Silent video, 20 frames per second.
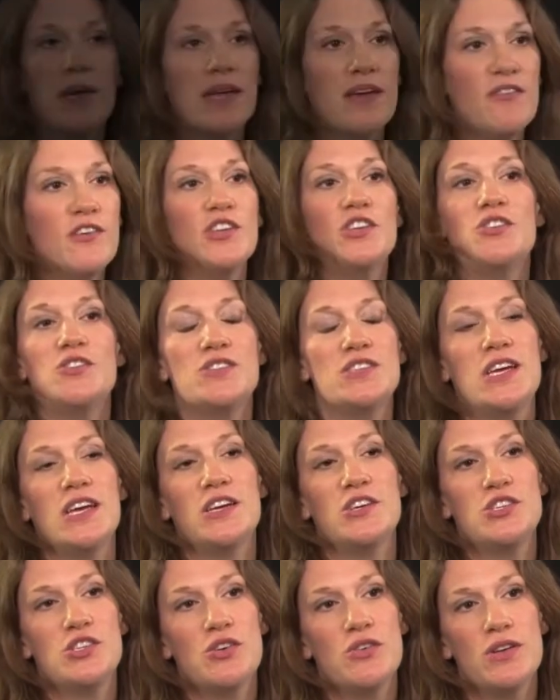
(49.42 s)
But Giving Tuesday
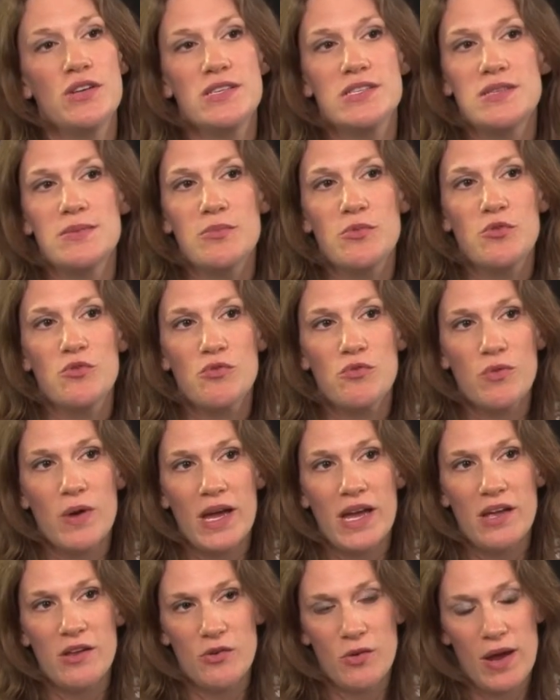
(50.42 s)
has shown us some
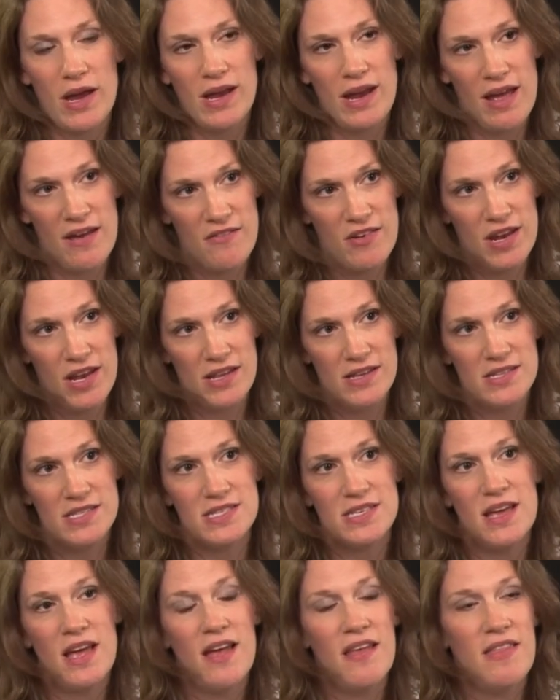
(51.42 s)
great, great evidence